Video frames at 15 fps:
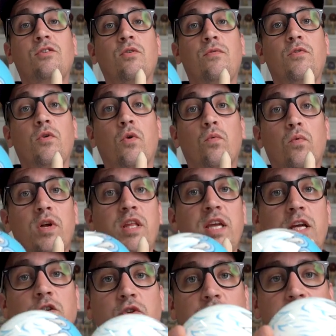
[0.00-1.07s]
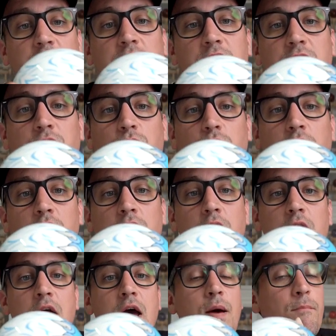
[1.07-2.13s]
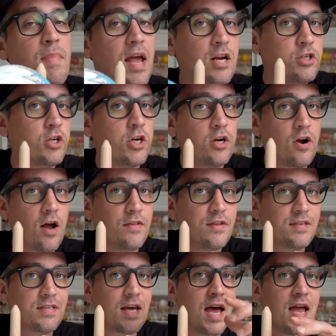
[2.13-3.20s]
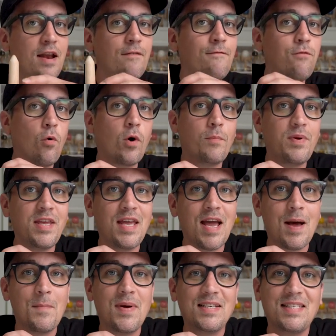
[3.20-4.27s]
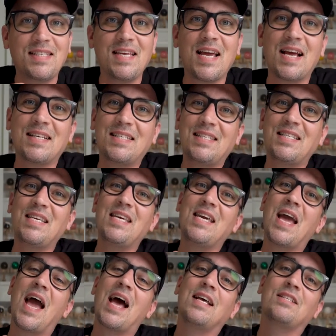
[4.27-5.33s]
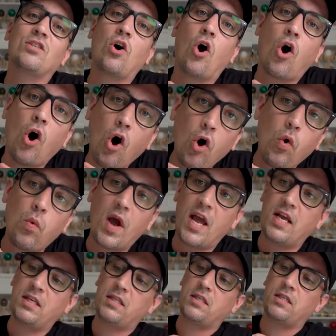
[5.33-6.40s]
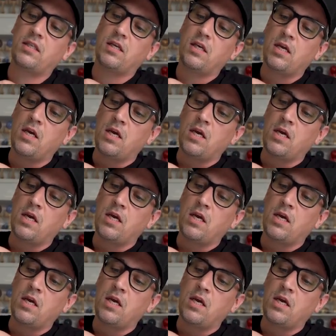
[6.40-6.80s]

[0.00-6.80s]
So if you are really interested in this one, make sure you're on the site, 4 p.m. CST as always.